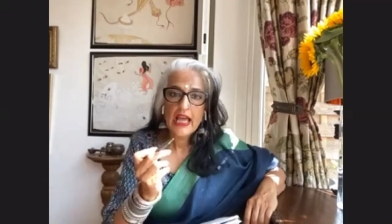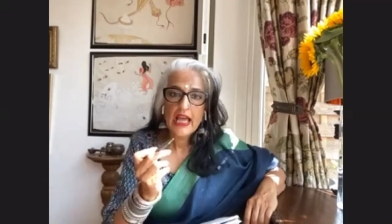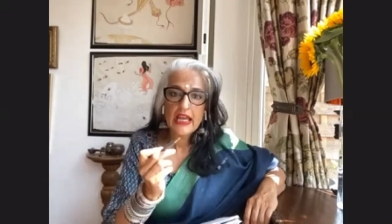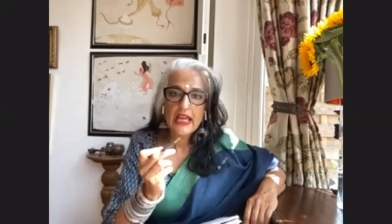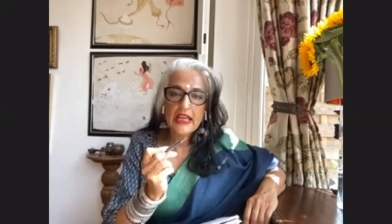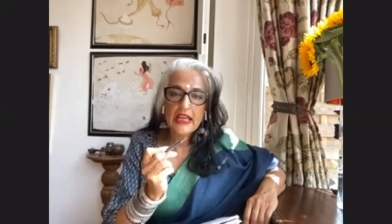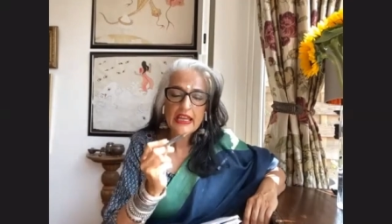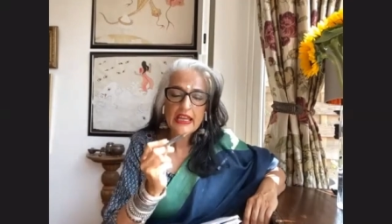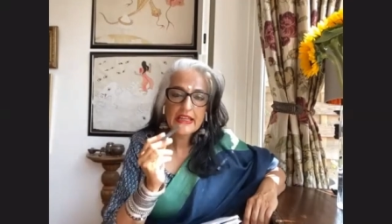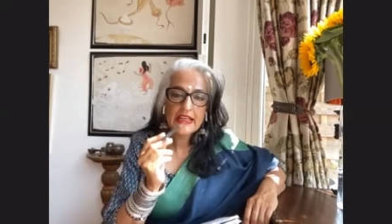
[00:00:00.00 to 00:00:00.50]

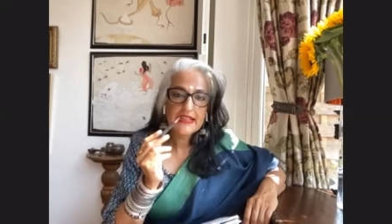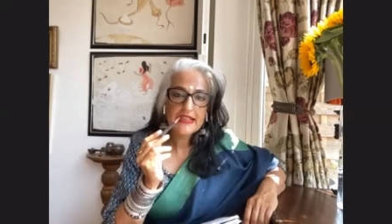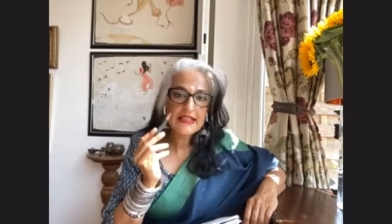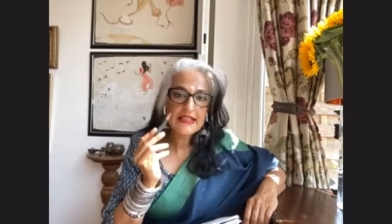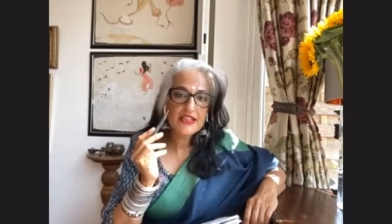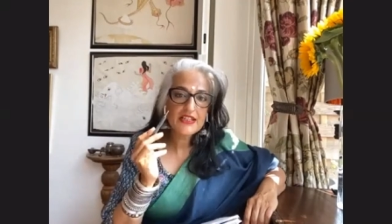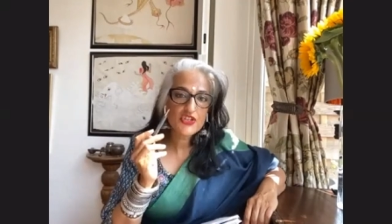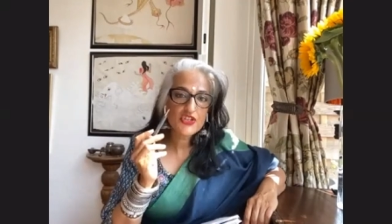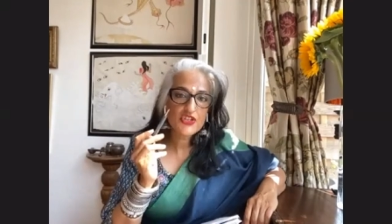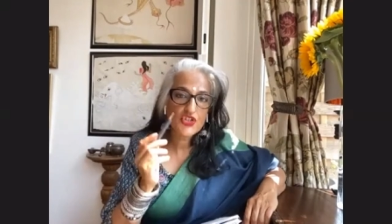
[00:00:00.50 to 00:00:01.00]
it is
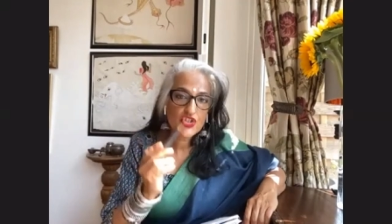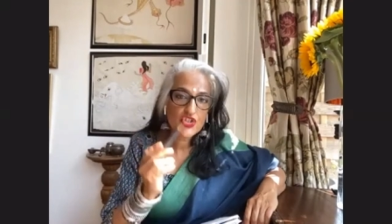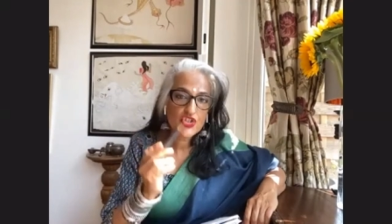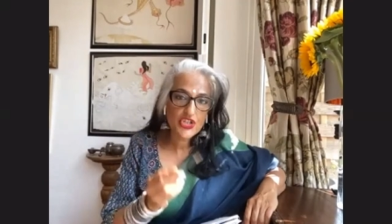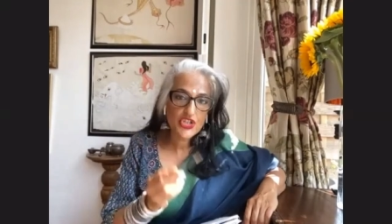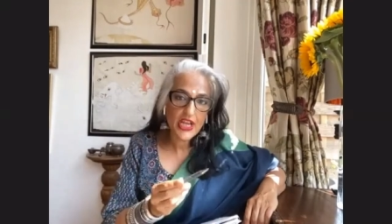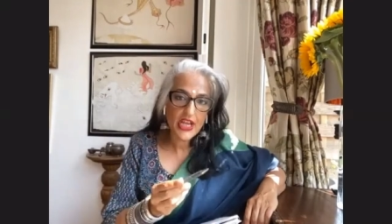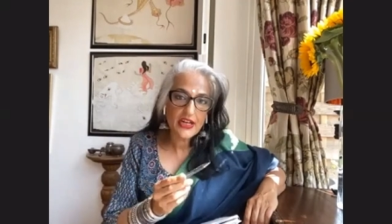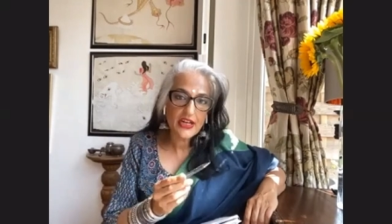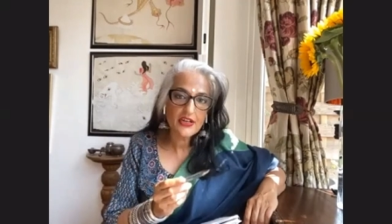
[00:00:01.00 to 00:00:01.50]

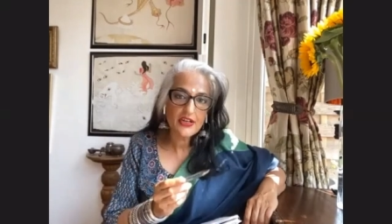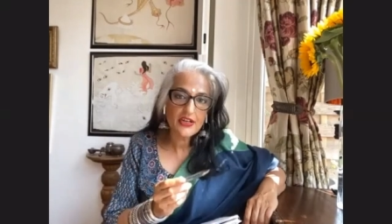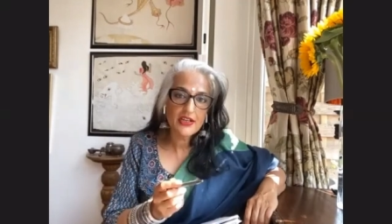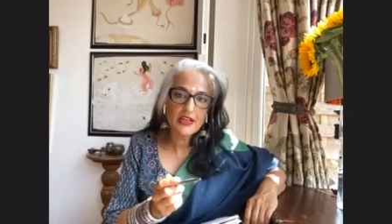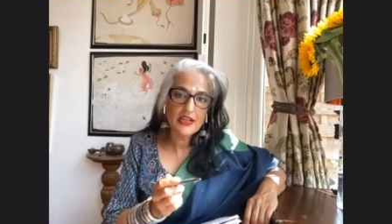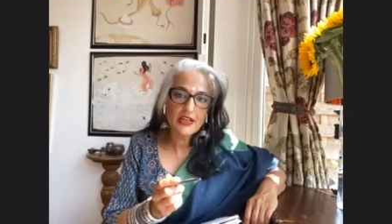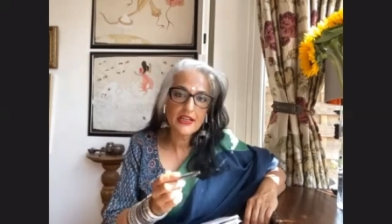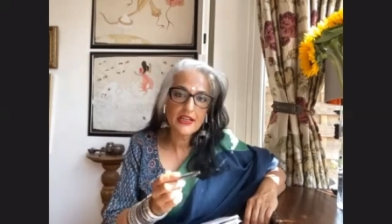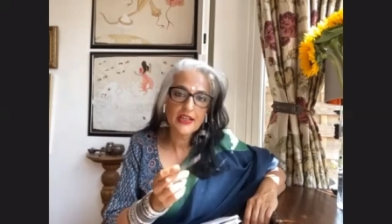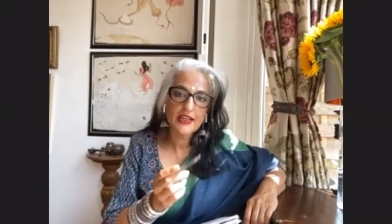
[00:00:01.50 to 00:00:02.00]
generally one
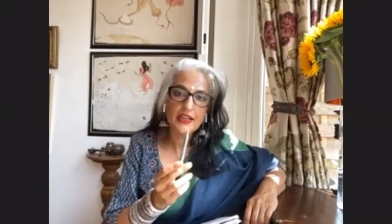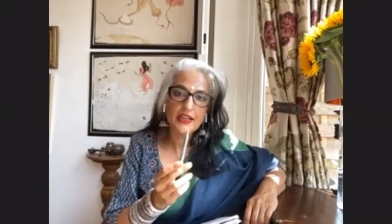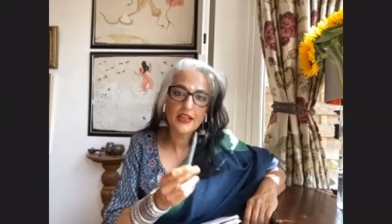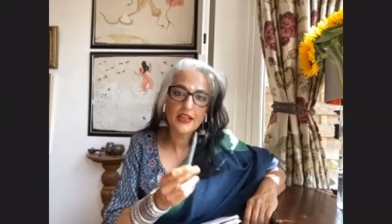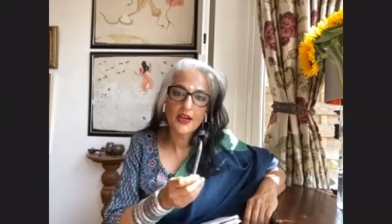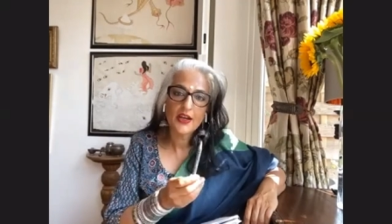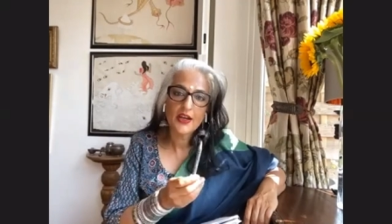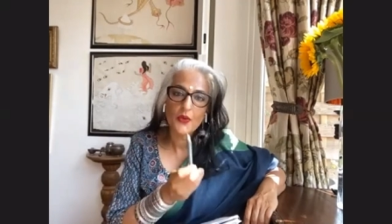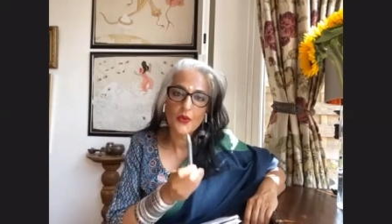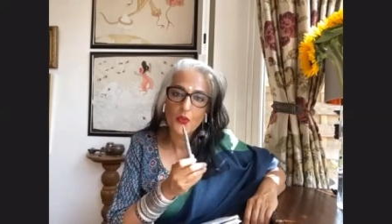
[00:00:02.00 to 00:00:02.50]
man
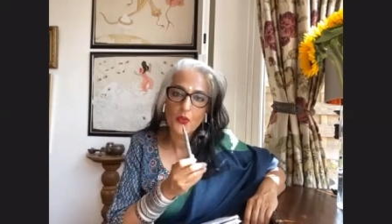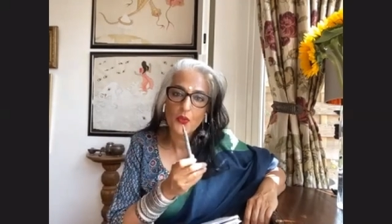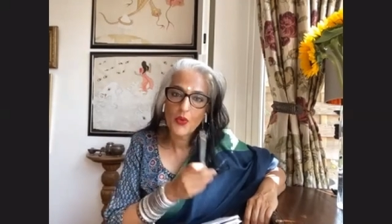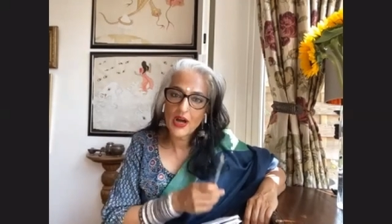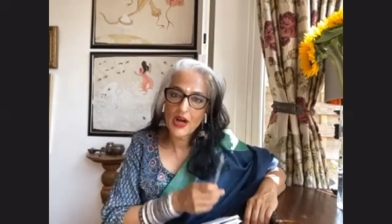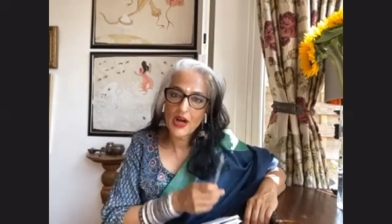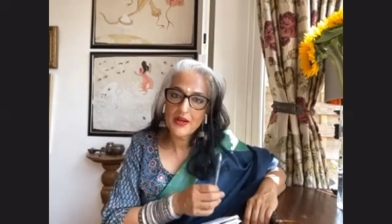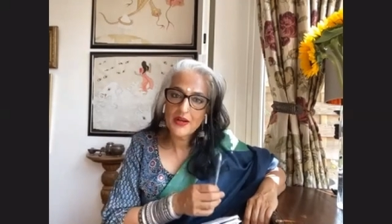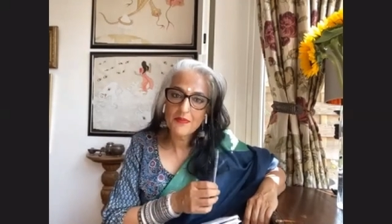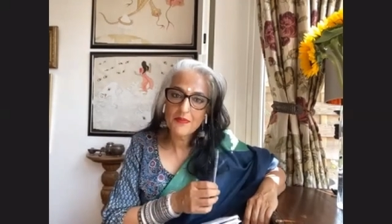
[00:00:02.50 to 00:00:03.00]
with
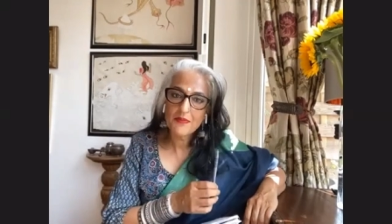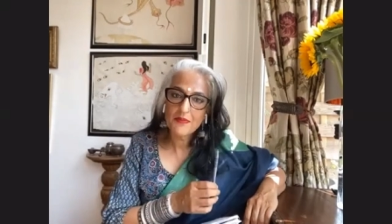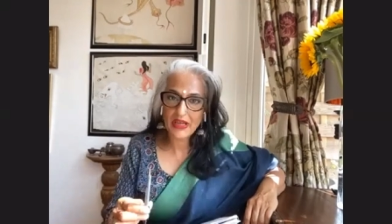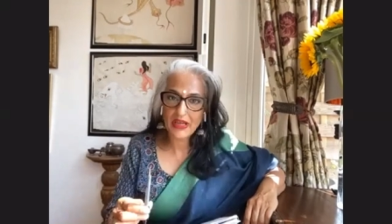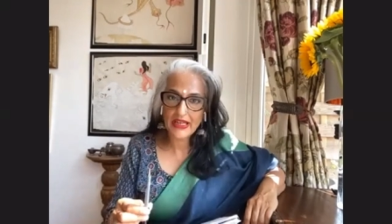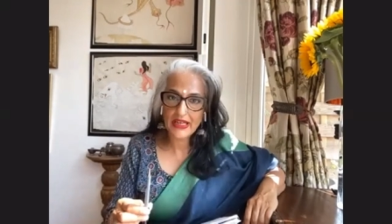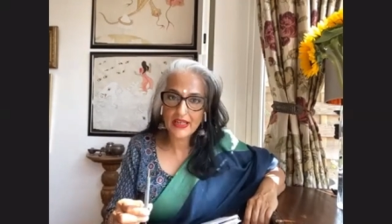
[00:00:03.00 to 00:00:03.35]
multiple women.